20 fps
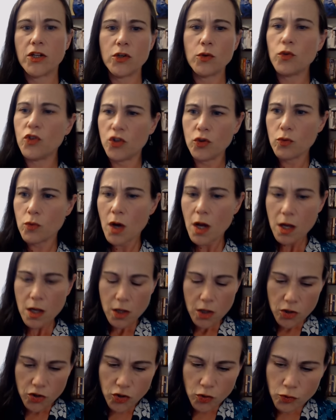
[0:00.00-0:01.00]
You, you,
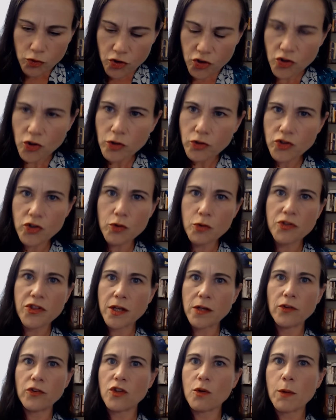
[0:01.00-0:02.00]
you should do
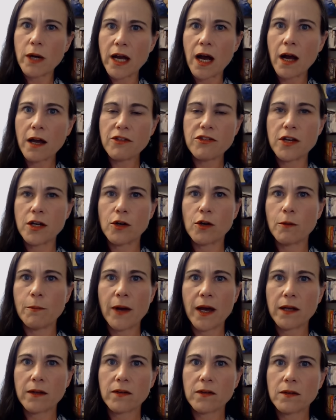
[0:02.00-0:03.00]
things the way I think are
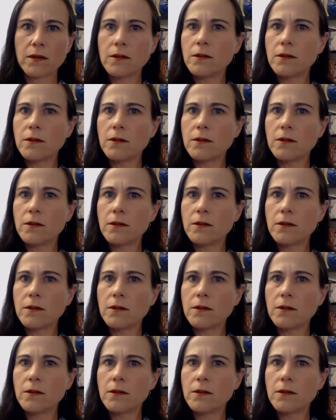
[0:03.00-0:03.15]
best.